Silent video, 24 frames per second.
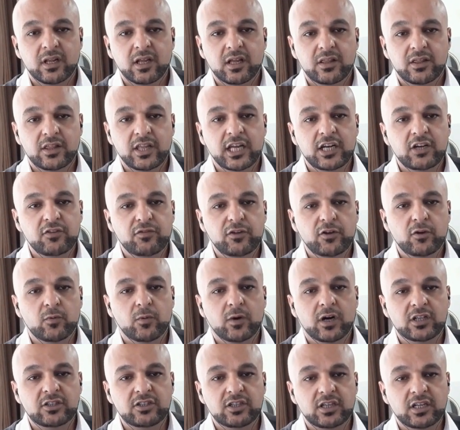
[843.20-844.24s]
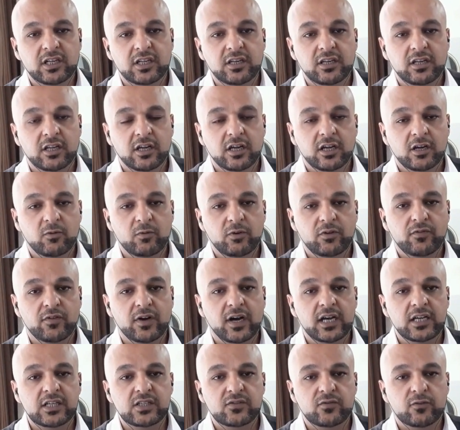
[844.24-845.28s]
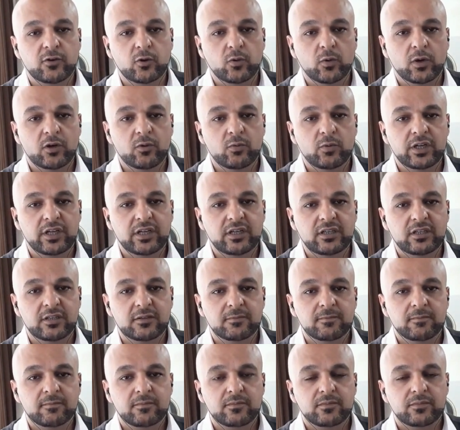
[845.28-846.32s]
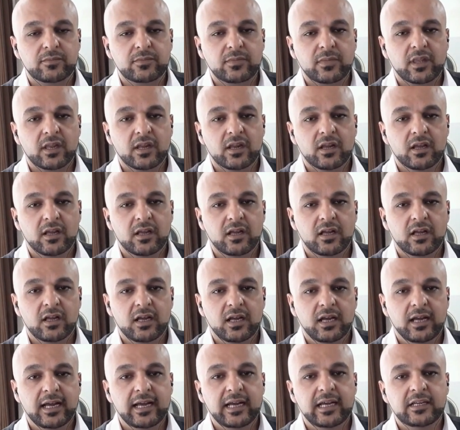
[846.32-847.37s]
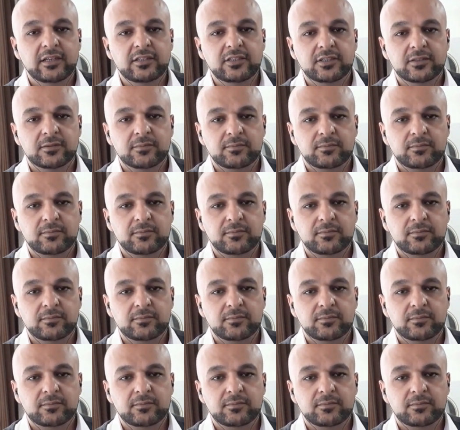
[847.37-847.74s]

Then if you want, you can revise for 1 week. And